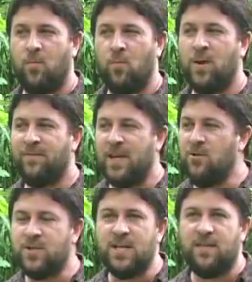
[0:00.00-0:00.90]
One of the
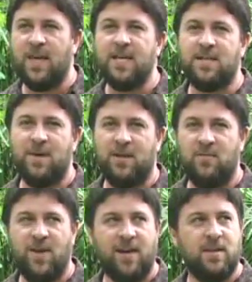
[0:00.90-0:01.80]
interesting things about the
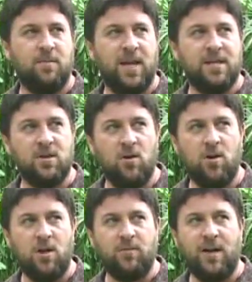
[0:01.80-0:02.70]
fact that plants are
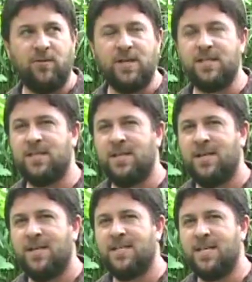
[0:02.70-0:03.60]
all around us
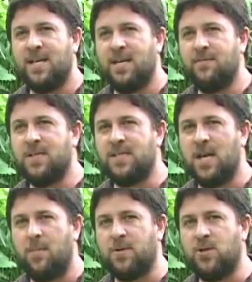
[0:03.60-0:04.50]
is that it gives us
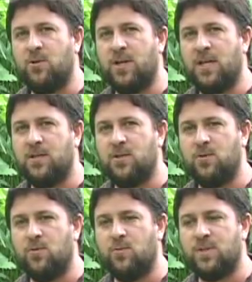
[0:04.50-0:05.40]
the opportunity
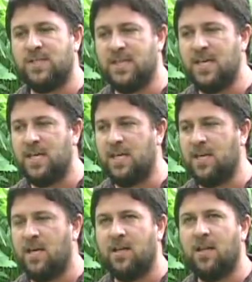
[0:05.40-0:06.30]
to see
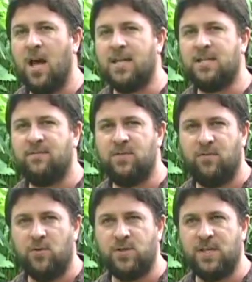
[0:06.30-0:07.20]
lots of
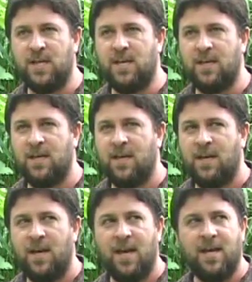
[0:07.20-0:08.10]
diversity.
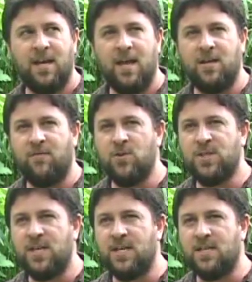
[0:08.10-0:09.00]
And
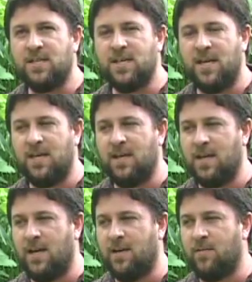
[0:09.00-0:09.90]
diversity is a,
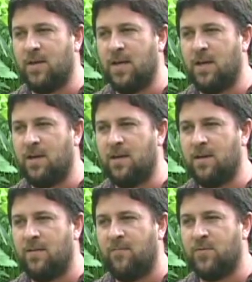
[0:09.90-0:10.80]
uh,
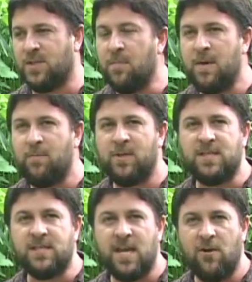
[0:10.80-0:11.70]
uh, for some people
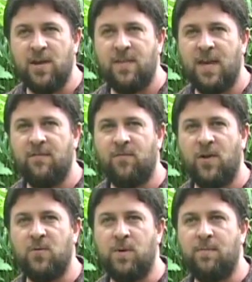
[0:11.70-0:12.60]
it's a scary thing, for
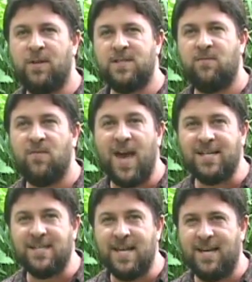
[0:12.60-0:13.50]
other people it's a
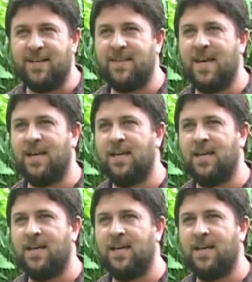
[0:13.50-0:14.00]
fascinating thing.